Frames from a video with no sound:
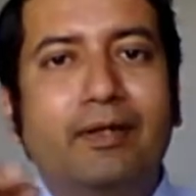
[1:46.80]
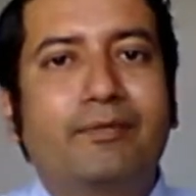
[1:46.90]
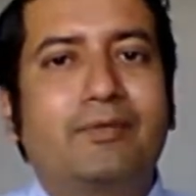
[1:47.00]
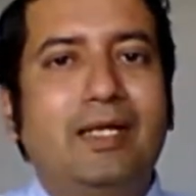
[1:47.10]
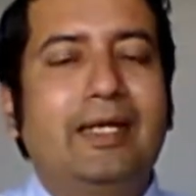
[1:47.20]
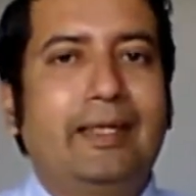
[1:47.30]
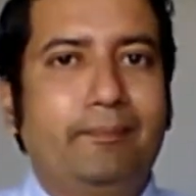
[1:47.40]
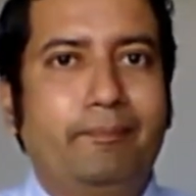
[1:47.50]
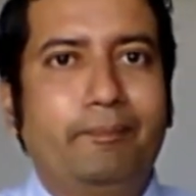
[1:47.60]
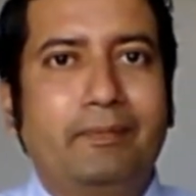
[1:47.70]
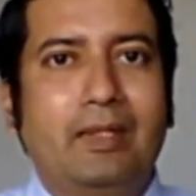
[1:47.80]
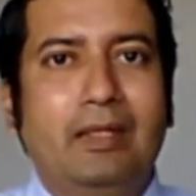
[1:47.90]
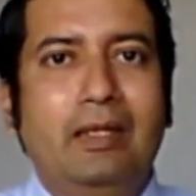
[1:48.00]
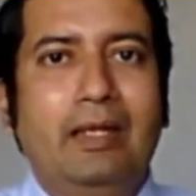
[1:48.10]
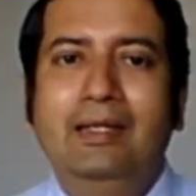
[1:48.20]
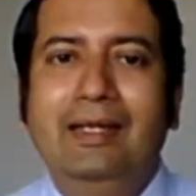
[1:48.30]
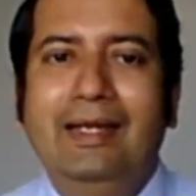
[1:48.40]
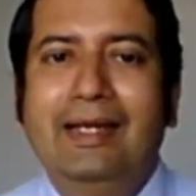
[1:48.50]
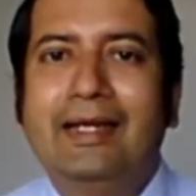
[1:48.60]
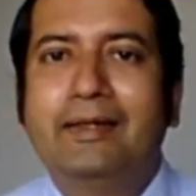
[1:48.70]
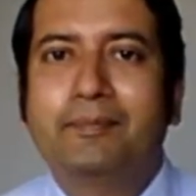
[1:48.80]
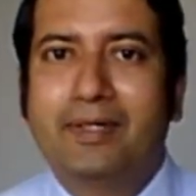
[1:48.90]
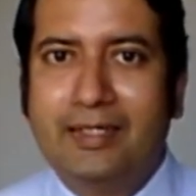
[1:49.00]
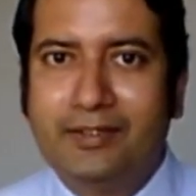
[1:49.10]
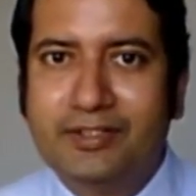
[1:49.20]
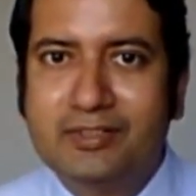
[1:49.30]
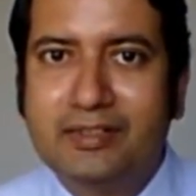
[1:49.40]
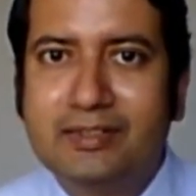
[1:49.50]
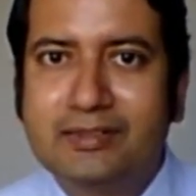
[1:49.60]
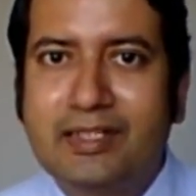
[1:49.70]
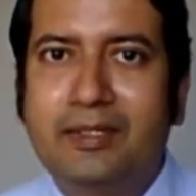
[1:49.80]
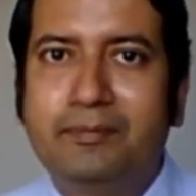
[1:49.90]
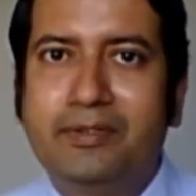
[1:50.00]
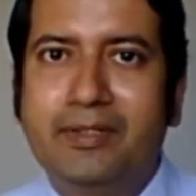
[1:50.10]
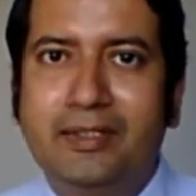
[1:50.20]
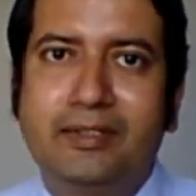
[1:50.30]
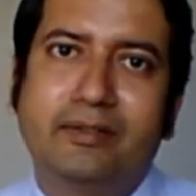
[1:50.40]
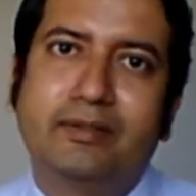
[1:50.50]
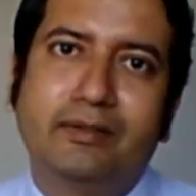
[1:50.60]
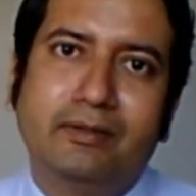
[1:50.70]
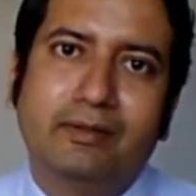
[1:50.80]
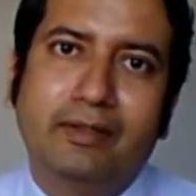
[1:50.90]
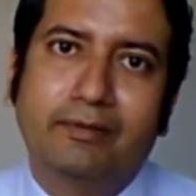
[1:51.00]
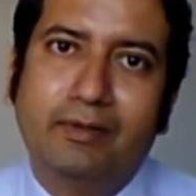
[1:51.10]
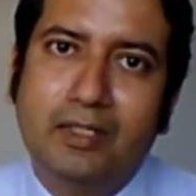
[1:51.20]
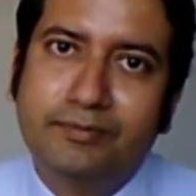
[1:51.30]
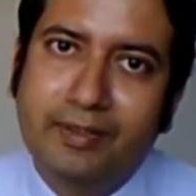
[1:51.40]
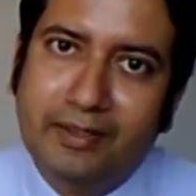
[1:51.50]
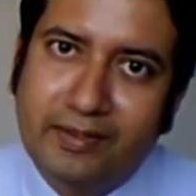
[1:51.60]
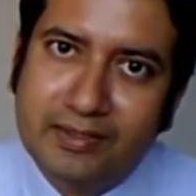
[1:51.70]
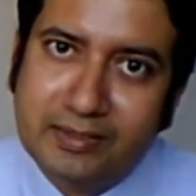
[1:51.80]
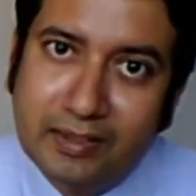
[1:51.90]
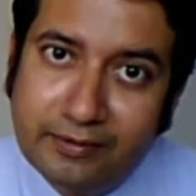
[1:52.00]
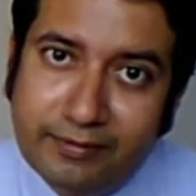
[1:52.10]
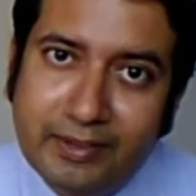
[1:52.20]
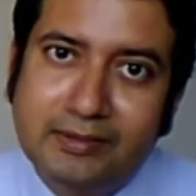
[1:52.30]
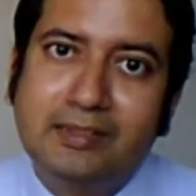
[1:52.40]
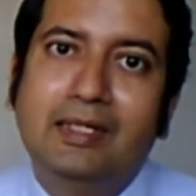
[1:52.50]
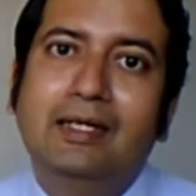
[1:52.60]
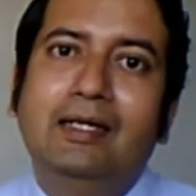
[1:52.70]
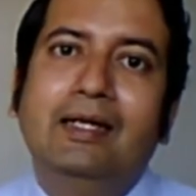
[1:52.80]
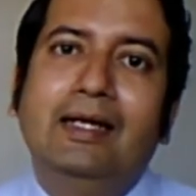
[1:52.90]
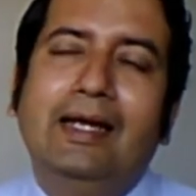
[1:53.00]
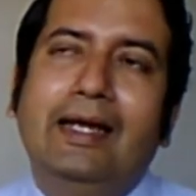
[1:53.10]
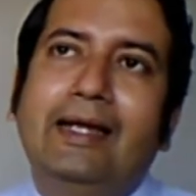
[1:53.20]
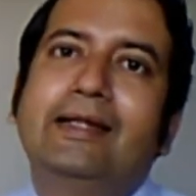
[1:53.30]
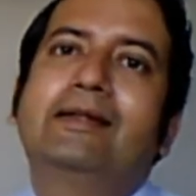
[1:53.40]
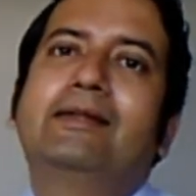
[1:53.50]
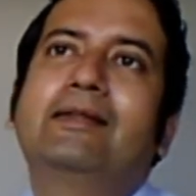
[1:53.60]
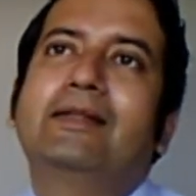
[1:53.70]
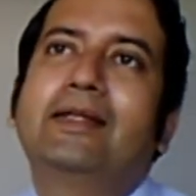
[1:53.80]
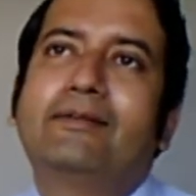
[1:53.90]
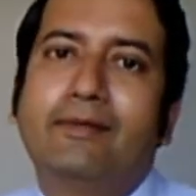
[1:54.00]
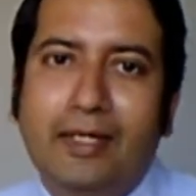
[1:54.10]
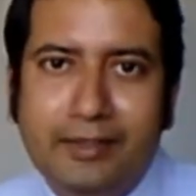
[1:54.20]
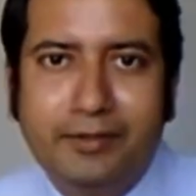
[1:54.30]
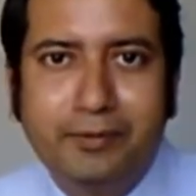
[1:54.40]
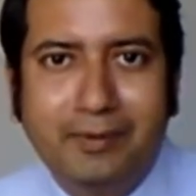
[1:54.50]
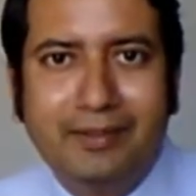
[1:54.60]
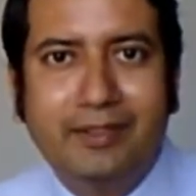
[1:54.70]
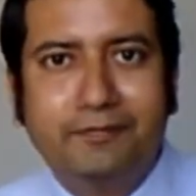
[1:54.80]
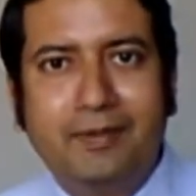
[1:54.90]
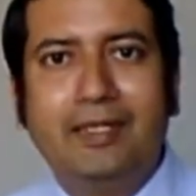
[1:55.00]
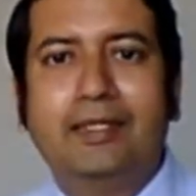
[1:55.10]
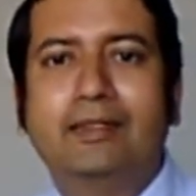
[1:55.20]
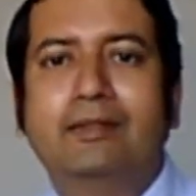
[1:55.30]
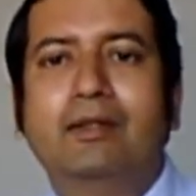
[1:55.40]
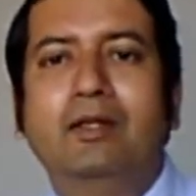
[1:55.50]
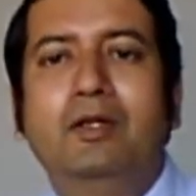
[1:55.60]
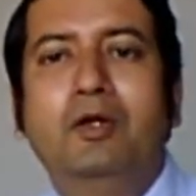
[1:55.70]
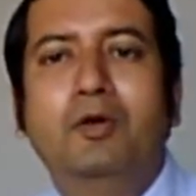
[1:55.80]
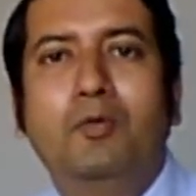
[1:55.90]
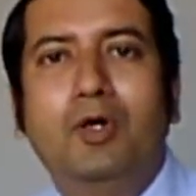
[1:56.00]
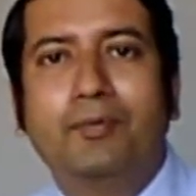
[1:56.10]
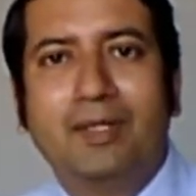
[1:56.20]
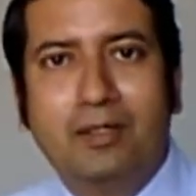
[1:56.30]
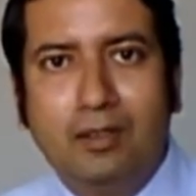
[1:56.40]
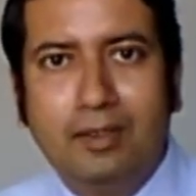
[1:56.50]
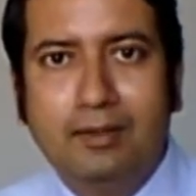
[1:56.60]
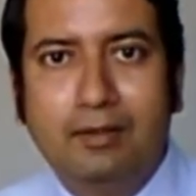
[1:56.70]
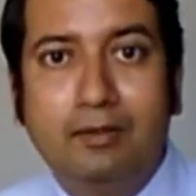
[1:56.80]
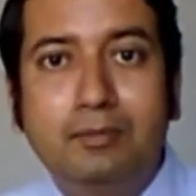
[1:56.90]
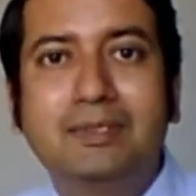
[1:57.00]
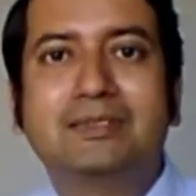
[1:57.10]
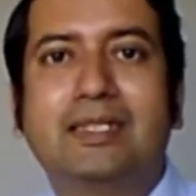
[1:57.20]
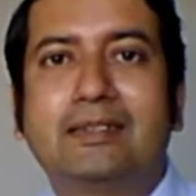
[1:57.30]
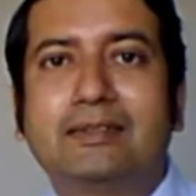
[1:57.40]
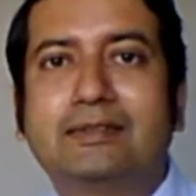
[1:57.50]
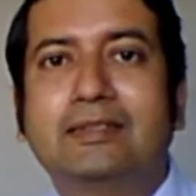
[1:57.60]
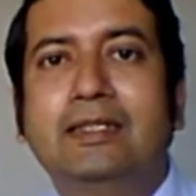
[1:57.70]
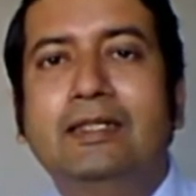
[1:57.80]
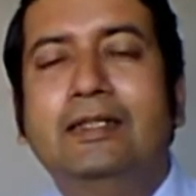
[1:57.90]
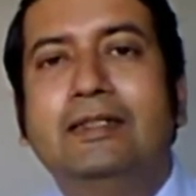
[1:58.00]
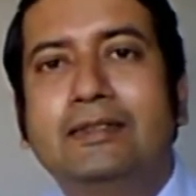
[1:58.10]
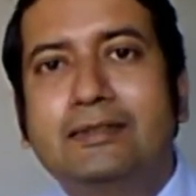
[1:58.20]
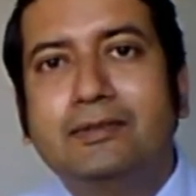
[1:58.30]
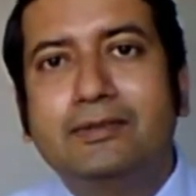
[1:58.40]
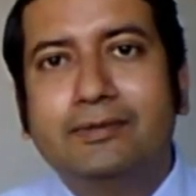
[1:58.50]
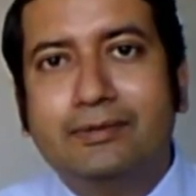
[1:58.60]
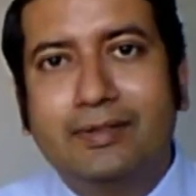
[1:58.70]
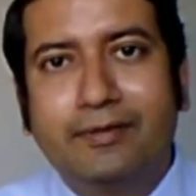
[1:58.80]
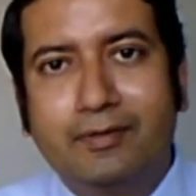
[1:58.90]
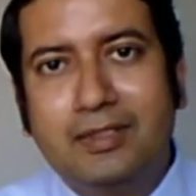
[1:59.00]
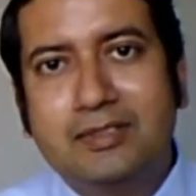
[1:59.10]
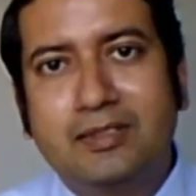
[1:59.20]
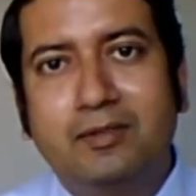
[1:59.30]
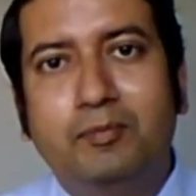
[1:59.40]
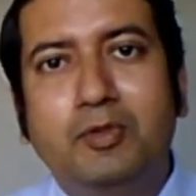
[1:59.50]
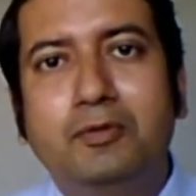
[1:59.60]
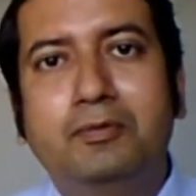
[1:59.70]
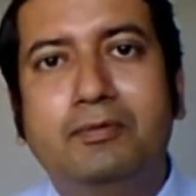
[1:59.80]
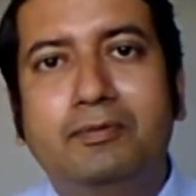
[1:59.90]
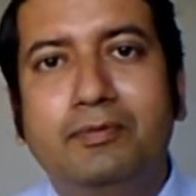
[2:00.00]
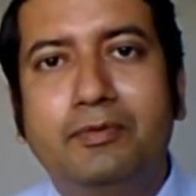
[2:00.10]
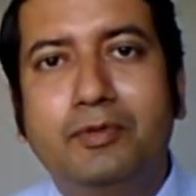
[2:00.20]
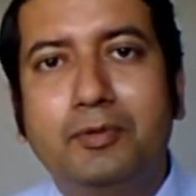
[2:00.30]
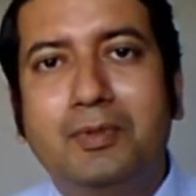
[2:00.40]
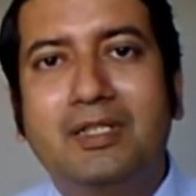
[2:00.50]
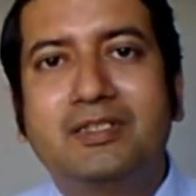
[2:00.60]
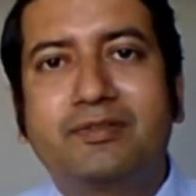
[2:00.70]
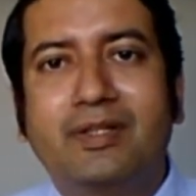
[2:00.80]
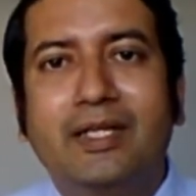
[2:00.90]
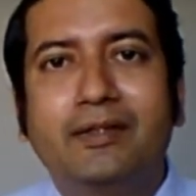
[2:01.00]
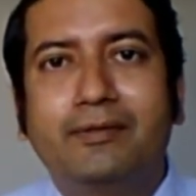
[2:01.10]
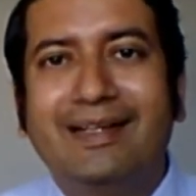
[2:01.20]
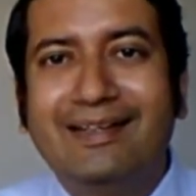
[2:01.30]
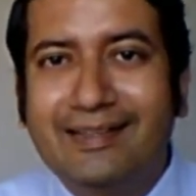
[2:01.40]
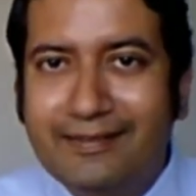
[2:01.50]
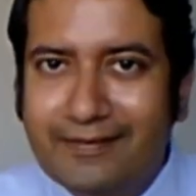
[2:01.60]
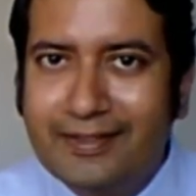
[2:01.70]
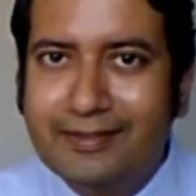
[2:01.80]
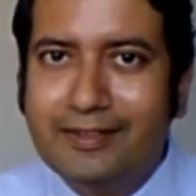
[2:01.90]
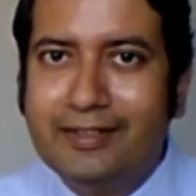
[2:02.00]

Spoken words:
of time, and practitioners came together across various countries and they tried to define what we call global standards. So there was a move towards trying to integrate the